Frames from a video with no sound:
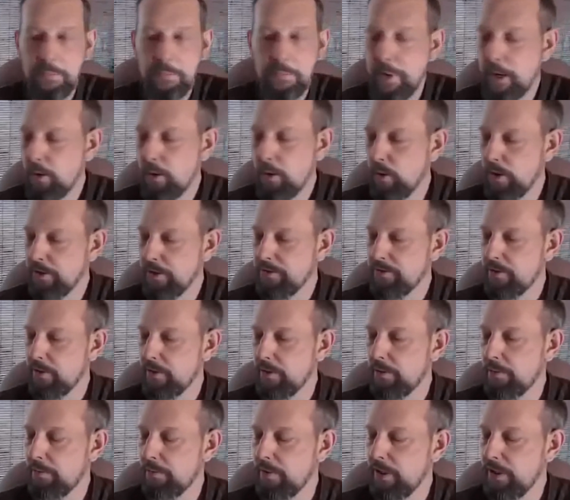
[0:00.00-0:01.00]
My horse
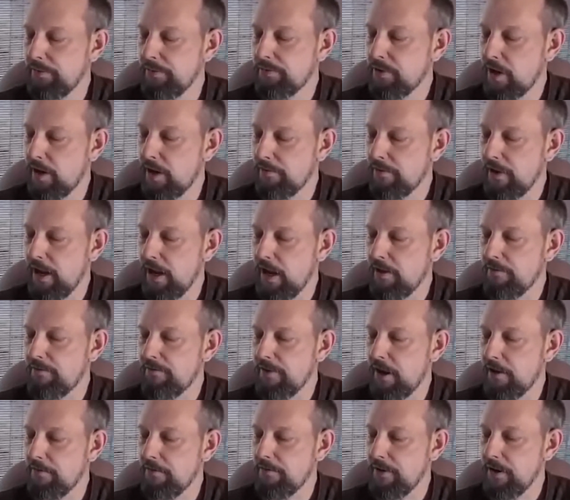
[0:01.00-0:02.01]
lives off of
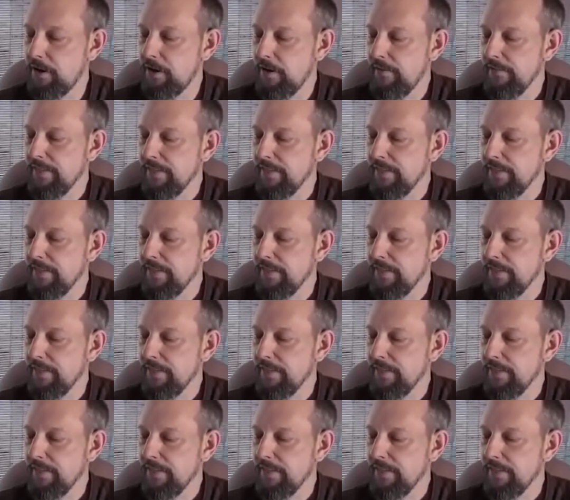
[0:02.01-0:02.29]
alfalfa.